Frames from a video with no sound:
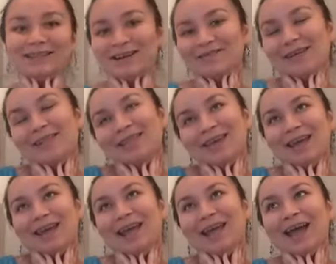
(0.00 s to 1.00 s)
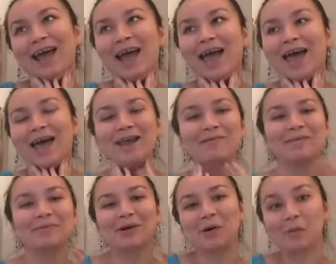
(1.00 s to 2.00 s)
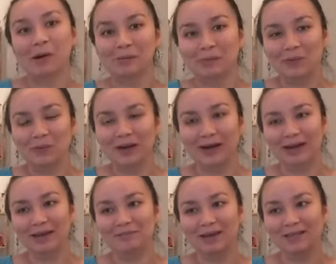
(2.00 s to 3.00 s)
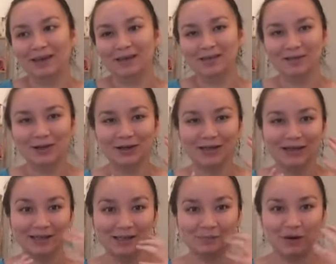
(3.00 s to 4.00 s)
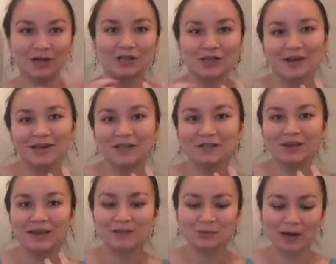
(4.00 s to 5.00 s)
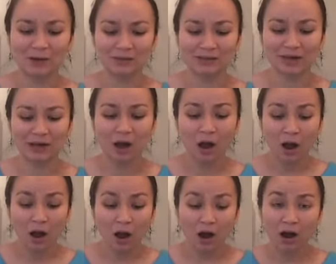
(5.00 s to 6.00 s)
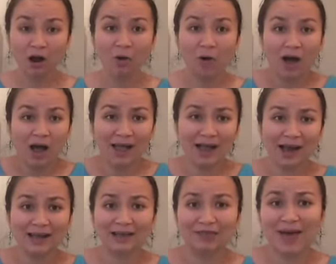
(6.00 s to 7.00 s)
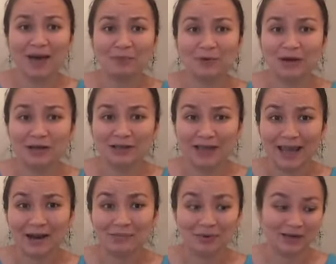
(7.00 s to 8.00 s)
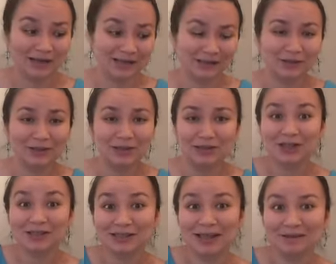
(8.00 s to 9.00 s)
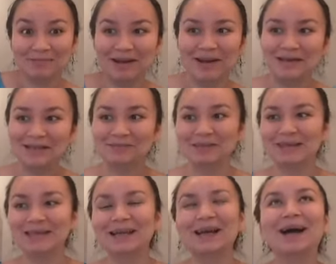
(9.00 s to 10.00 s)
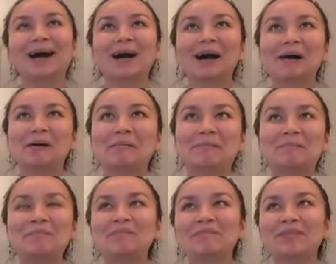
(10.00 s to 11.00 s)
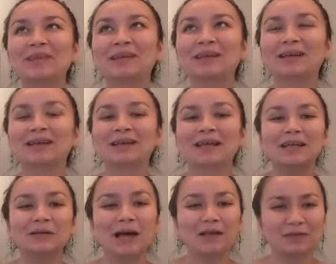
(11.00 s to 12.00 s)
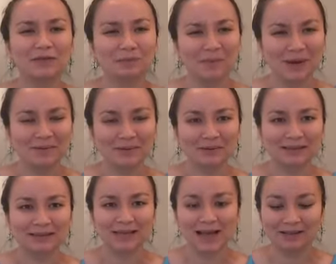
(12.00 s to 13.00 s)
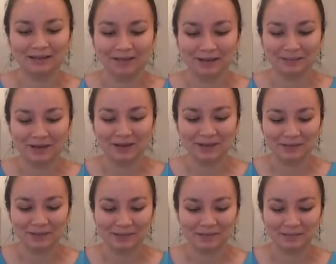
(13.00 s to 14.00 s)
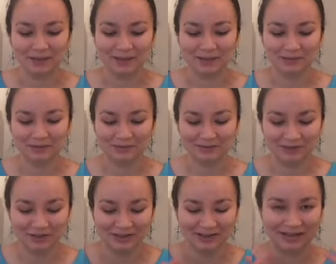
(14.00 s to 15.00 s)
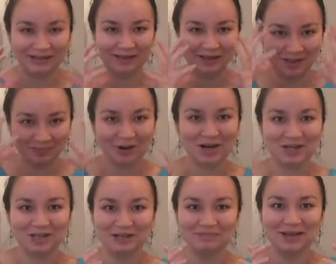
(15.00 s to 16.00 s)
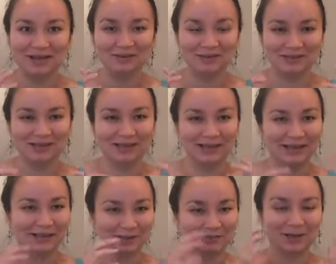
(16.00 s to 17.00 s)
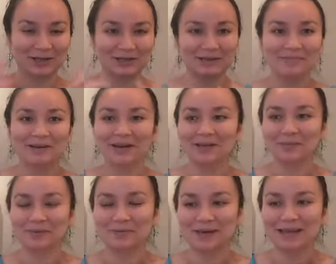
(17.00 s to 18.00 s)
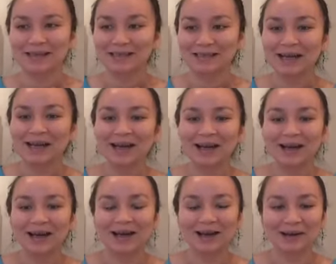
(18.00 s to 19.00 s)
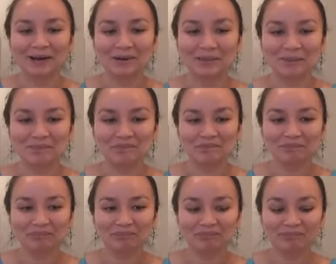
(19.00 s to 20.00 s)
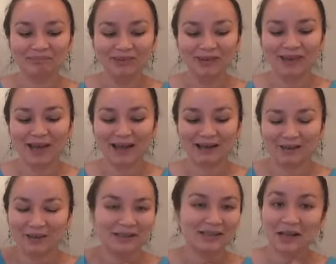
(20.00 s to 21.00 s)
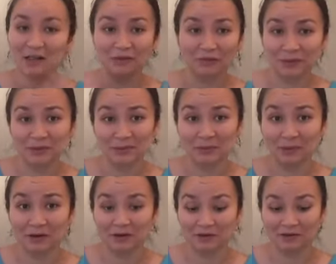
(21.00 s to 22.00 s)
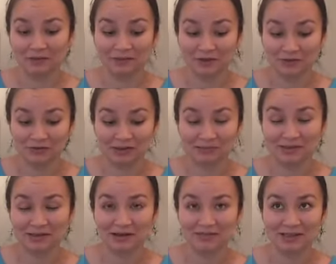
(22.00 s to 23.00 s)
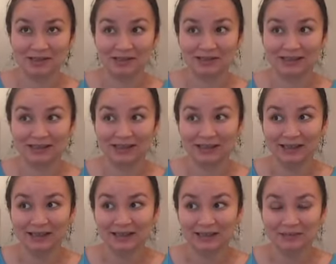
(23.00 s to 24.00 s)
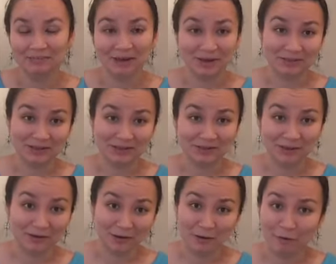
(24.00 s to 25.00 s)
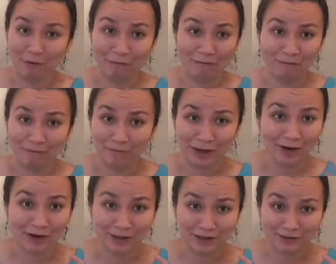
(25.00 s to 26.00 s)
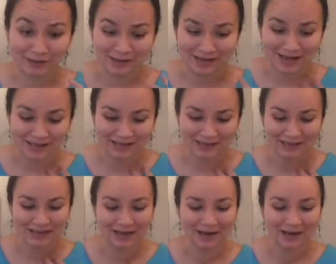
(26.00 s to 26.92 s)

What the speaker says: and everything. And I remember at one point it made like a certain expression on its face where I was like, oh, I gotta get that one on camera because it looks just like my husband. Not that the baby looked exactly like my husband, but it just that the expression it made was like an expression that my husband makes. Yeah, couldn't tell if it was a boy or girl in this dream because obviously babies look very unisex.